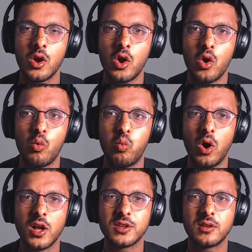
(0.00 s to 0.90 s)

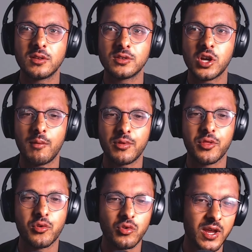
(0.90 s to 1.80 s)
What top
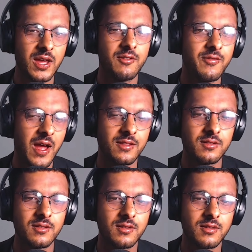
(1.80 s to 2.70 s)
three
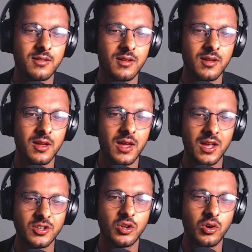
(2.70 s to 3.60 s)
events in
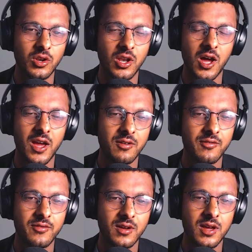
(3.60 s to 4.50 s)
your
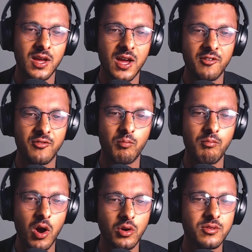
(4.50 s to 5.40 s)
life have
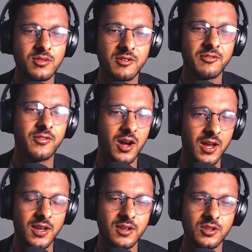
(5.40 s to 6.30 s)
most
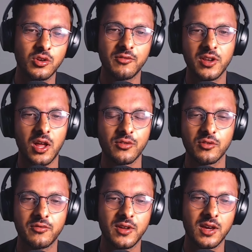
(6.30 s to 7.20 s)
defined your
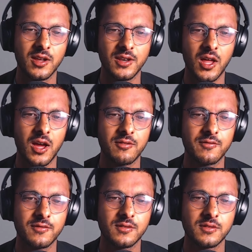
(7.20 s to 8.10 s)
philosophy on life?